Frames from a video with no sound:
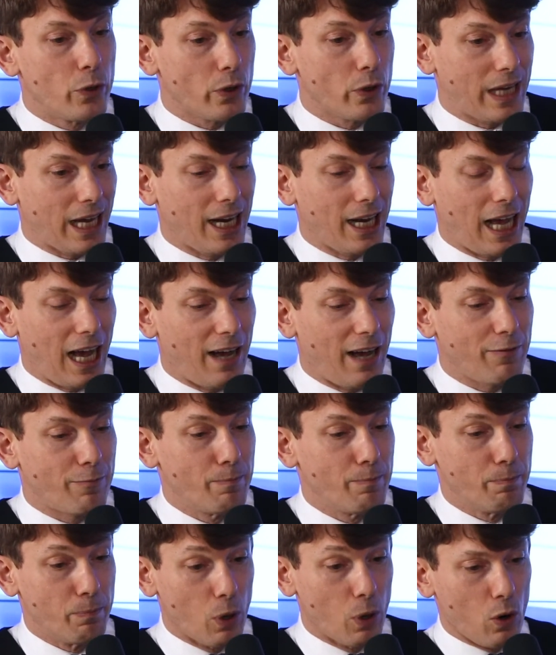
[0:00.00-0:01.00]
can have
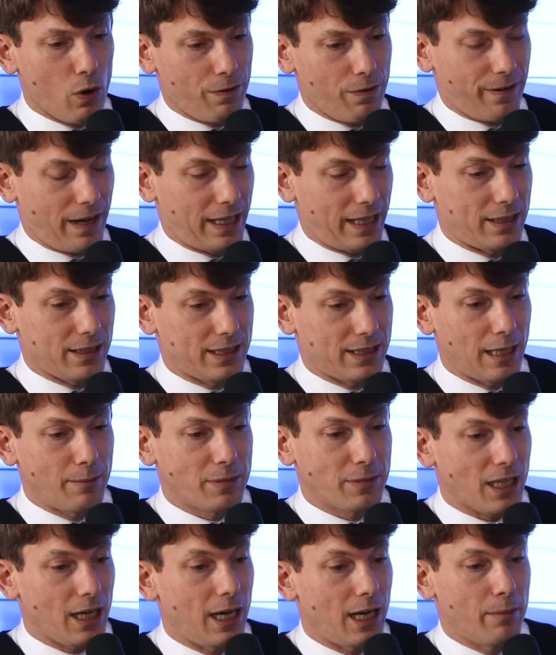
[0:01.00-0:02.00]
both at the same
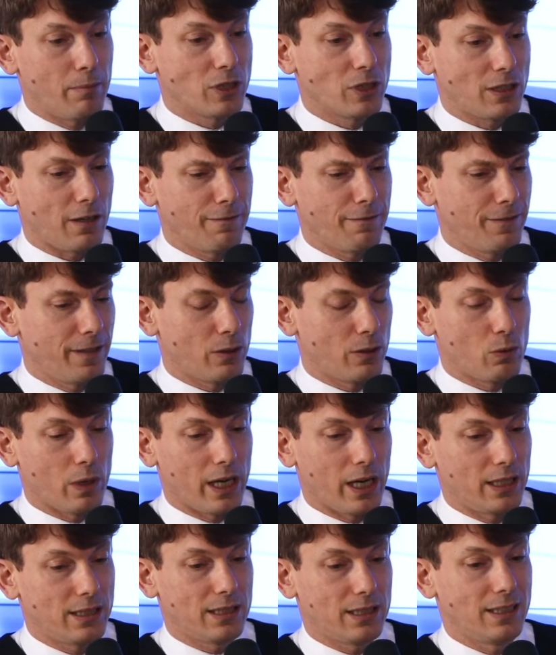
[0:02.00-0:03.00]
time, something
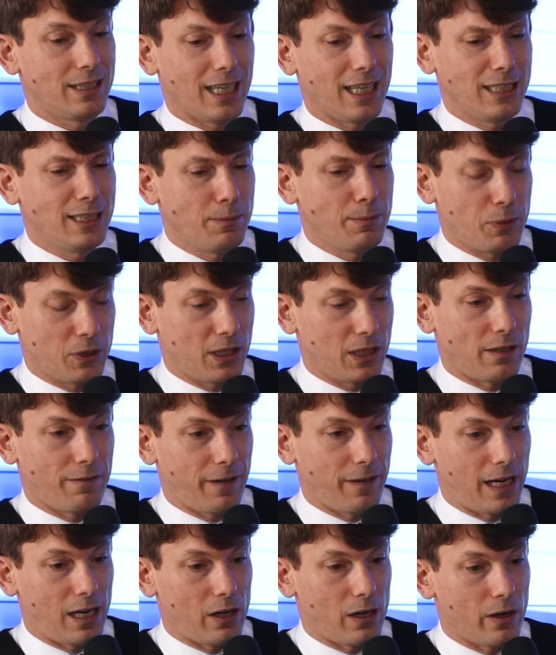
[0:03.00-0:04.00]
where it's 90%
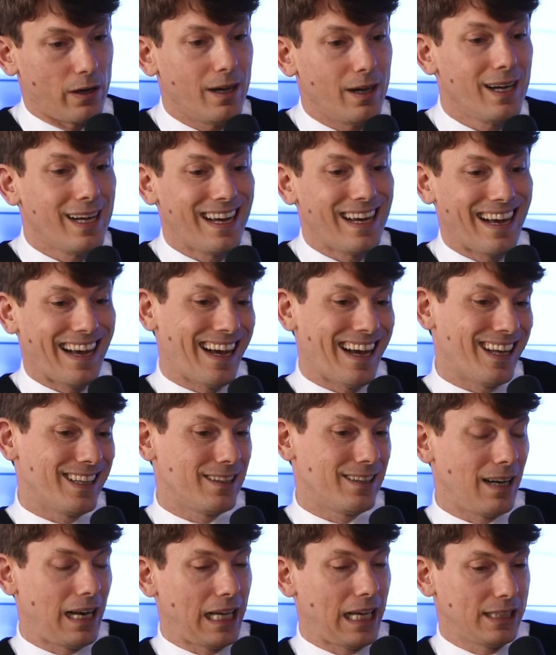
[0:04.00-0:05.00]
failure and
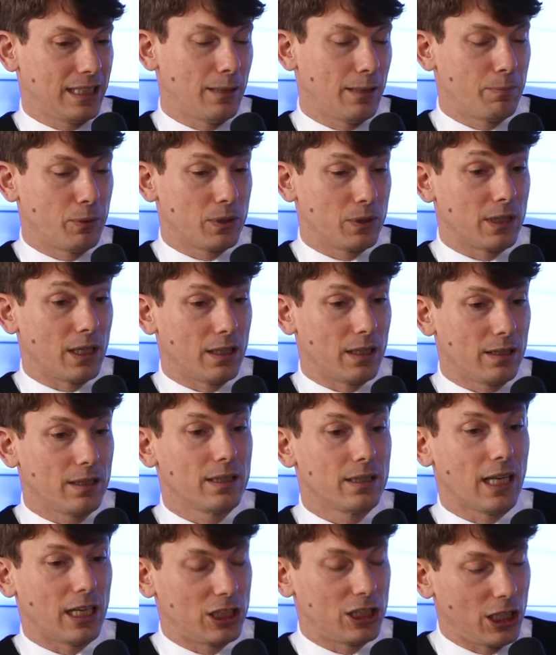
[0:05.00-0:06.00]
the last 10%
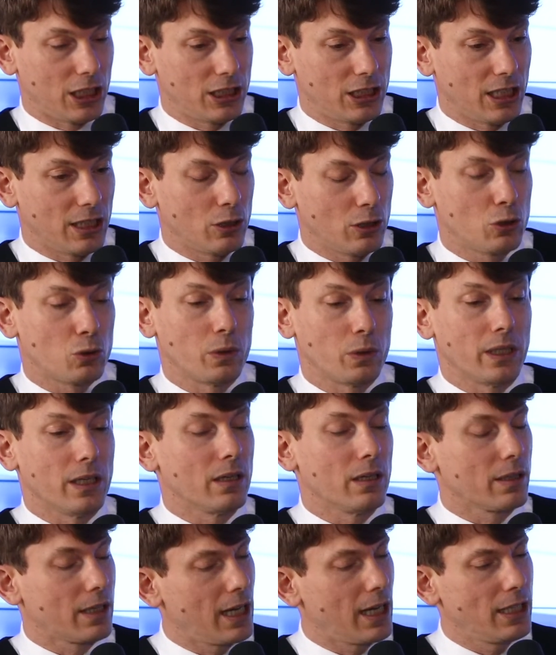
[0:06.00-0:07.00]
that change the industry.
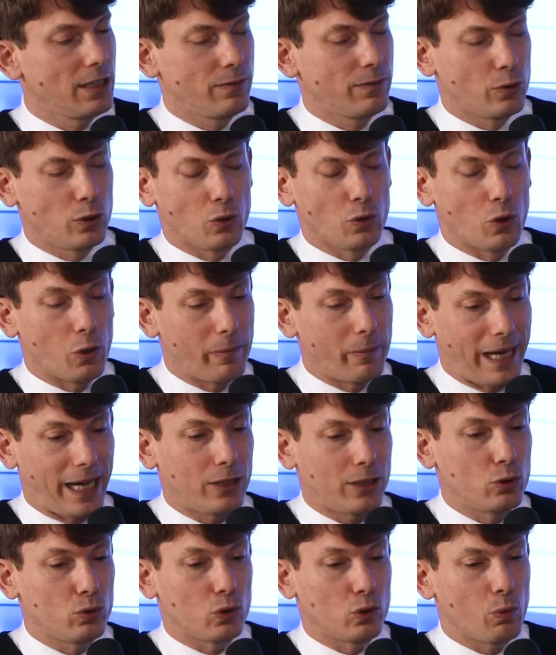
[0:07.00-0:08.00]
And again, if you go
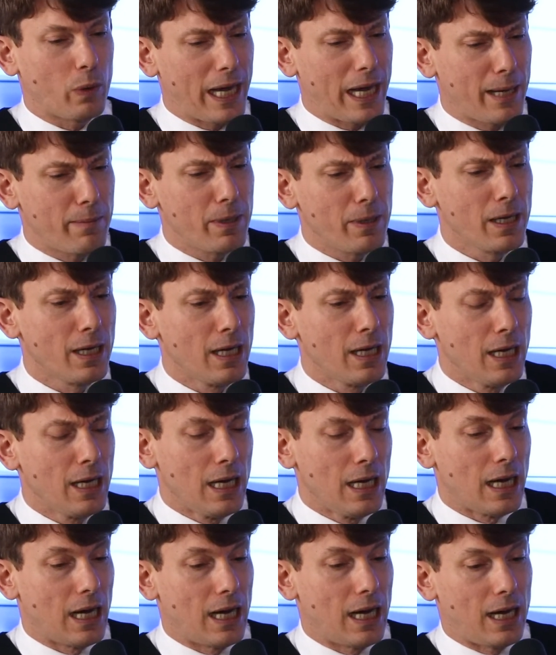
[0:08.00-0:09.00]
back to the web,
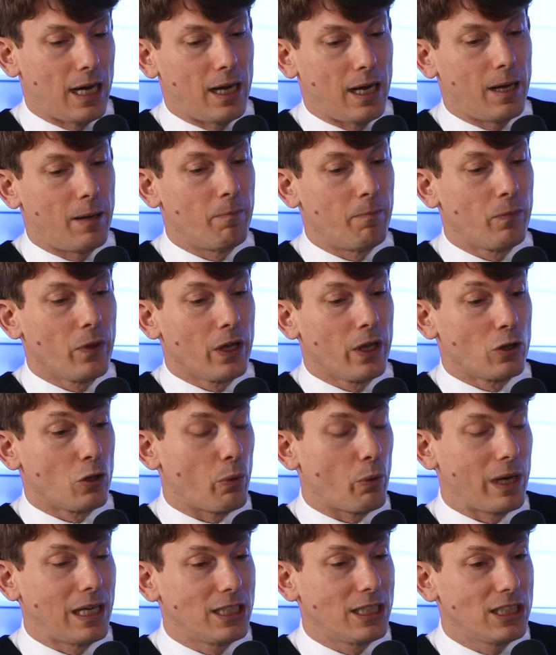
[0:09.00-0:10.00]
the
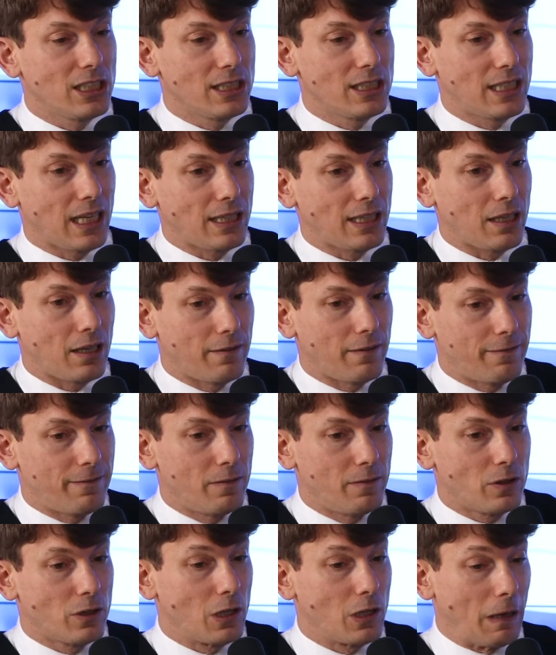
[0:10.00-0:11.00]
reality is that
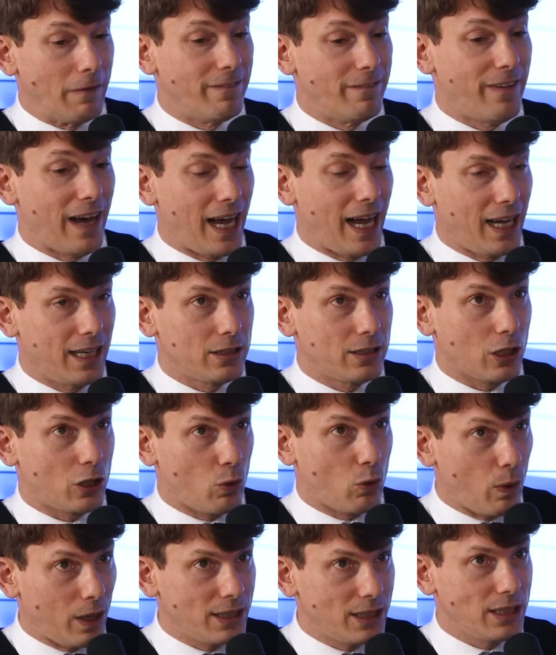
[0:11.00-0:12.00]
the
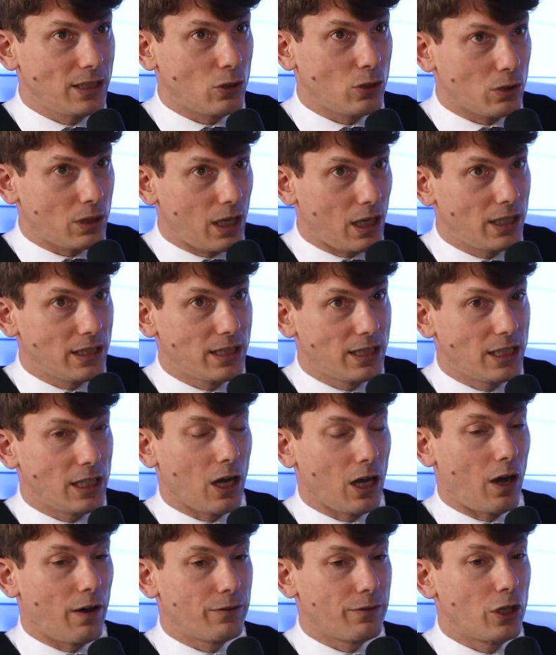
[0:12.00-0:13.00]
quasi-totality
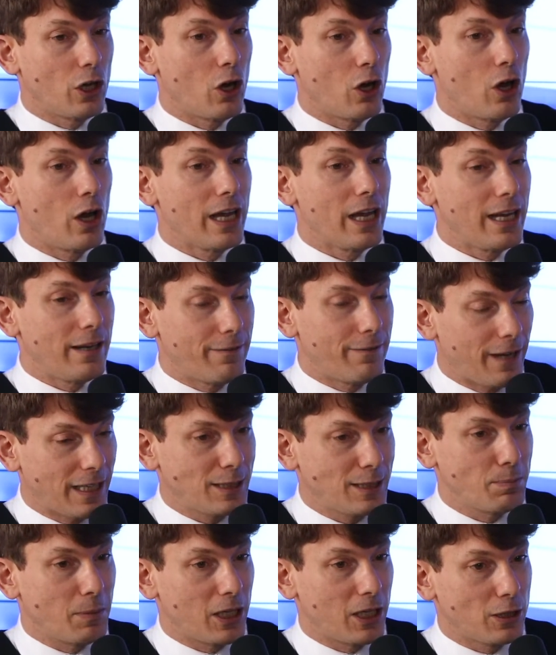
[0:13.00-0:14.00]
of the
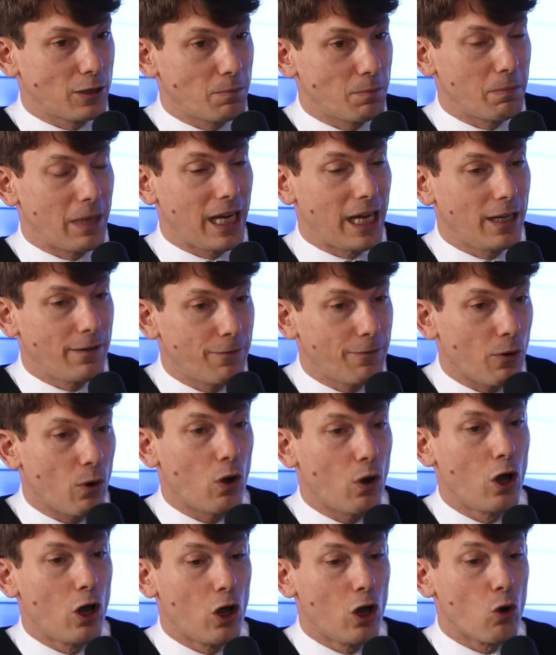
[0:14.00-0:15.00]
investment made
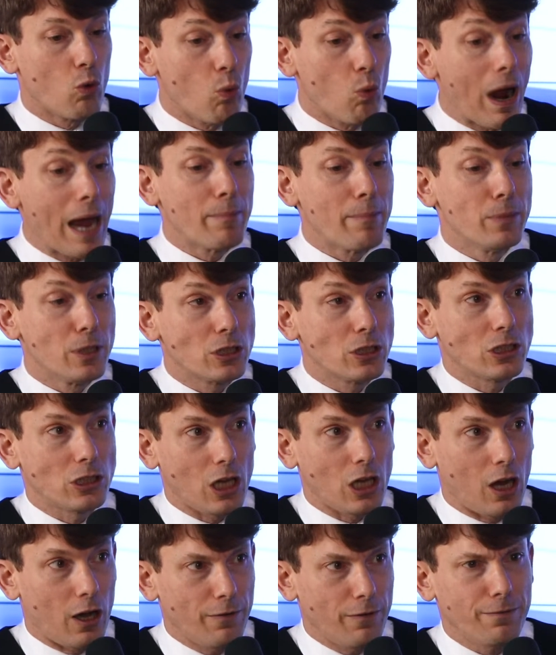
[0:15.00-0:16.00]
for web
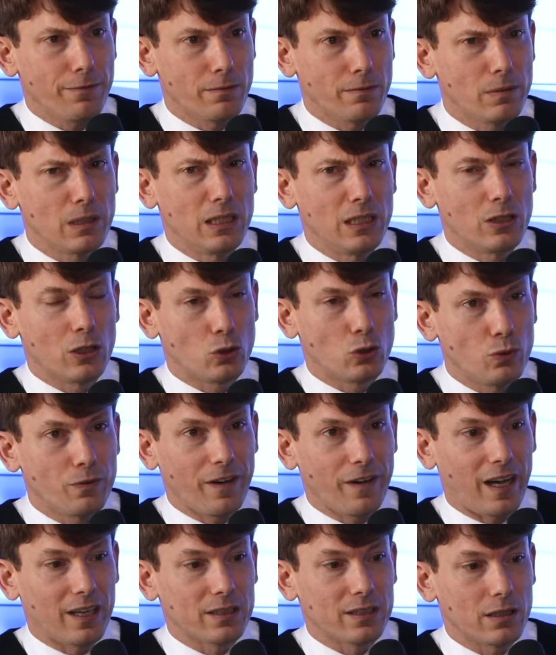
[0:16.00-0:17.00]
stuff in the
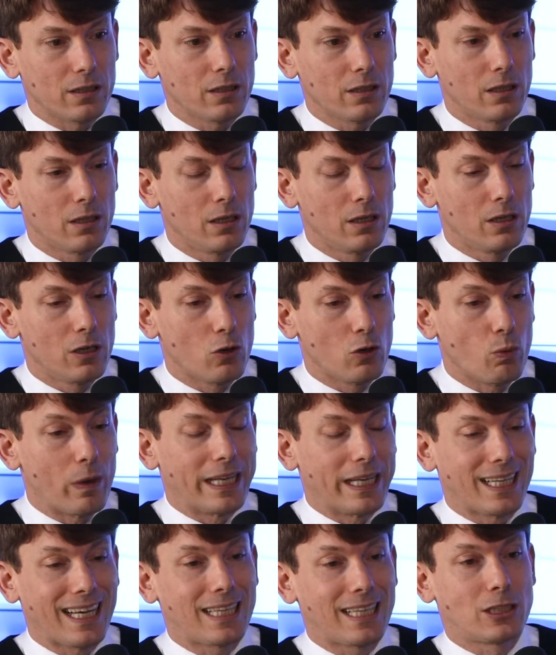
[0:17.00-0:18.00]
2000s
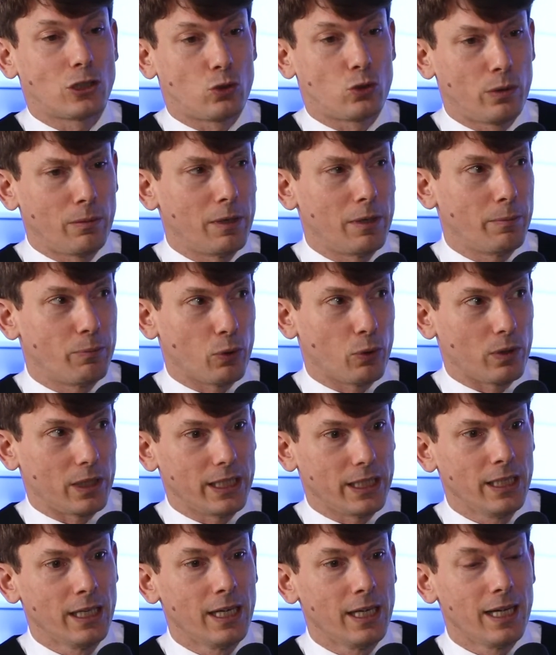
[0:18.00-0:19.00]
went extremely
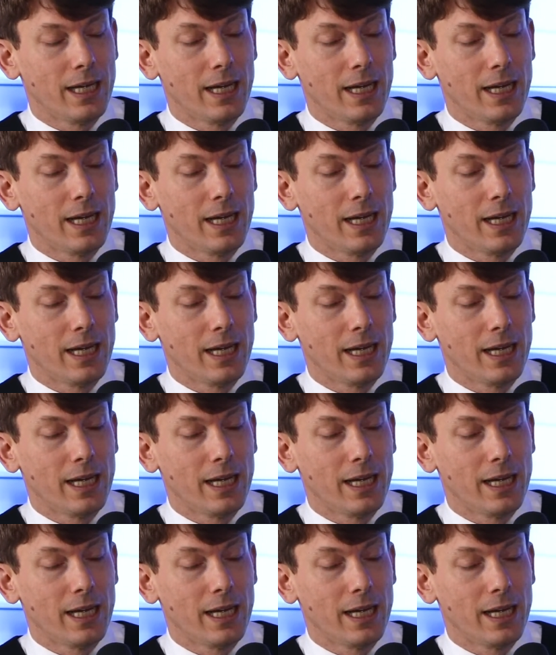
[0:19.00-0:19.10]
poorly,